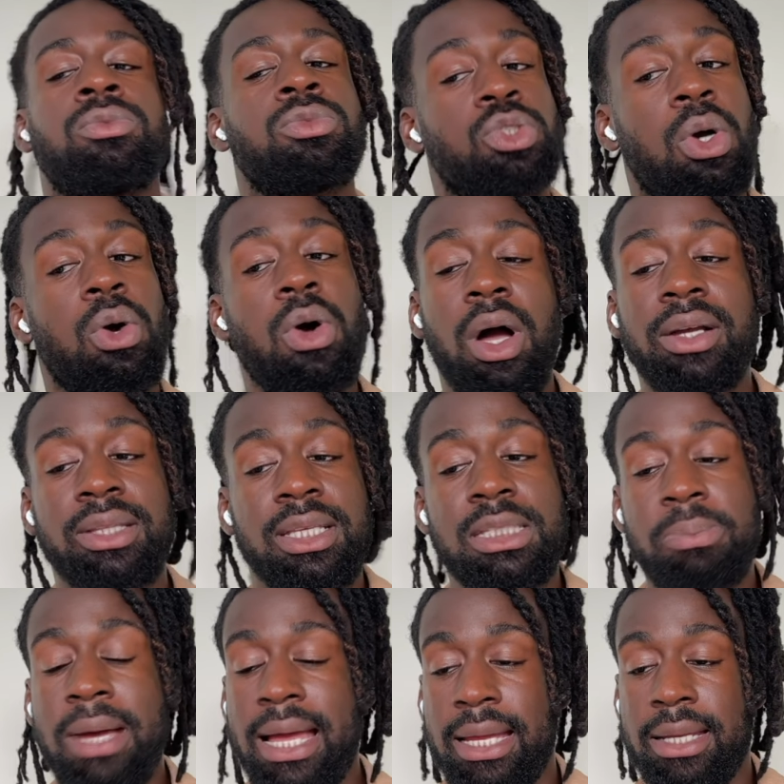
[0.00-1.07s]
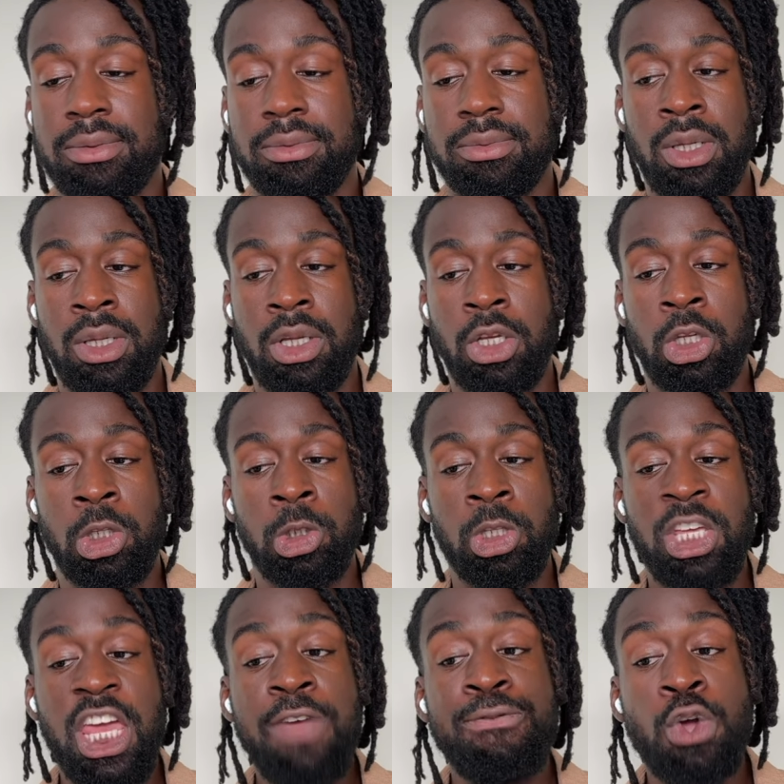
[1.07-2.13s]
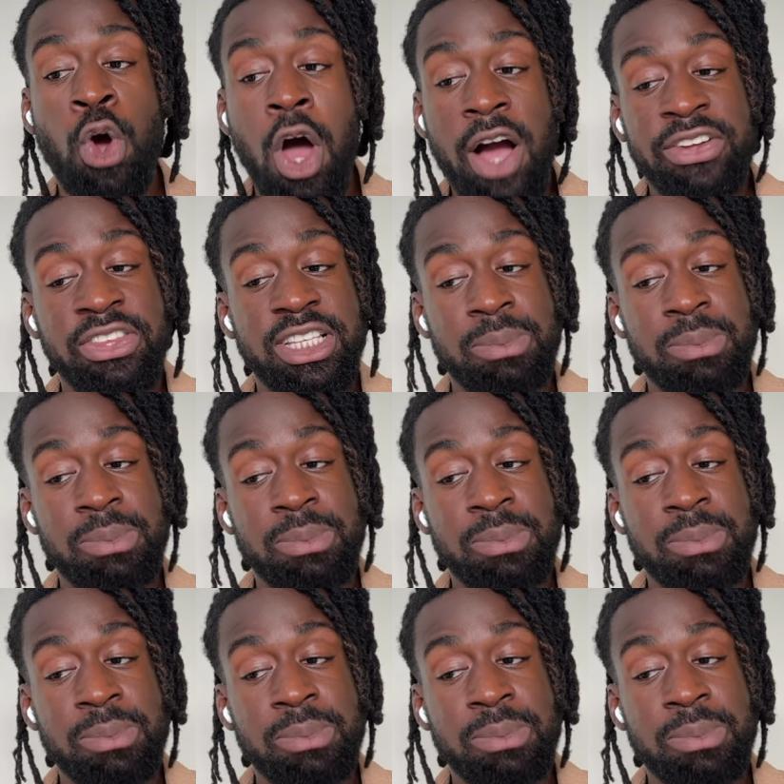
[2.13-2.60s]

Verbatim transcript: Don't hug this man. If you hug this